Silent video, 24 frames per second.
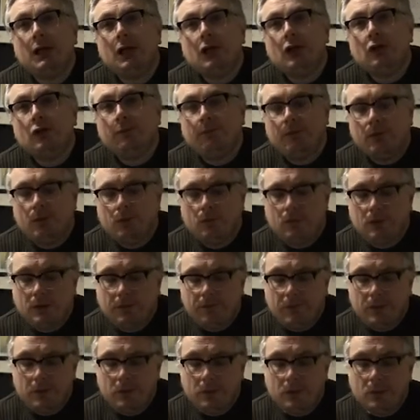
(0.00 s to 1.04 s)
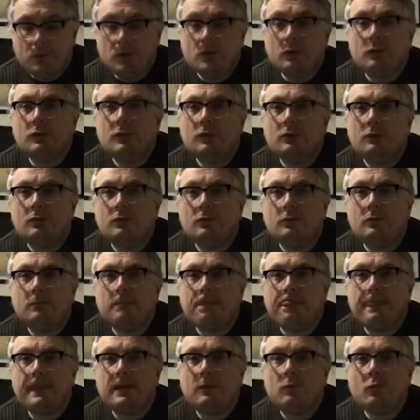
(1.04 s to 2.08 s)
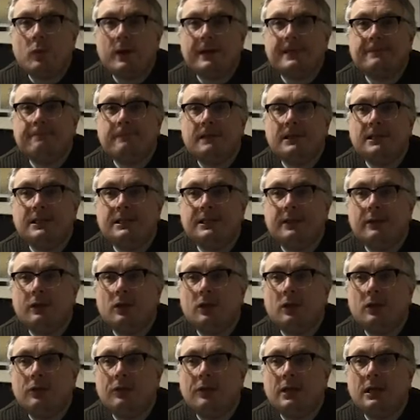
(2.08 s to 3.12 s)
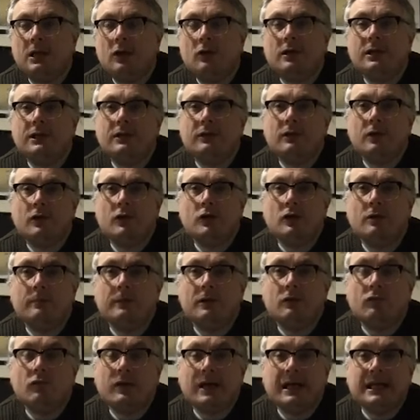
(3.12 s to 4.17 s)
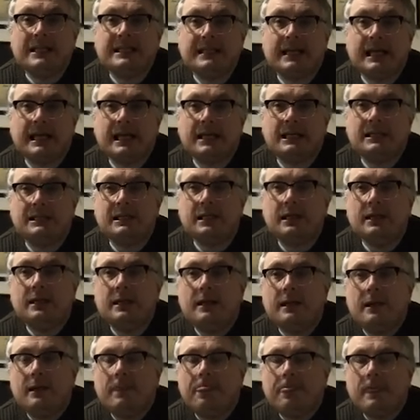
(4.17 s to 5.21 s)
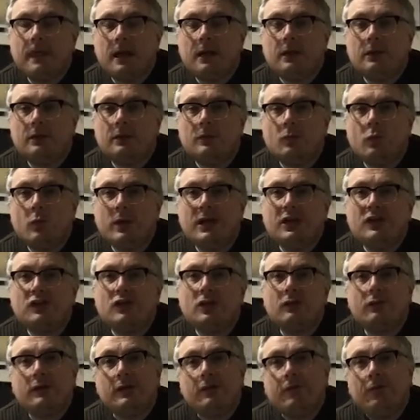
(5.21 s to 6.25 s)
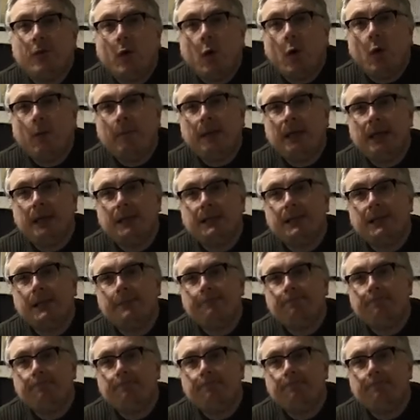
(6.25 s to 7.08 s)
So for those of you who don't know, in Westminster, they're looking at the Human Rights Act, and ways to reform it.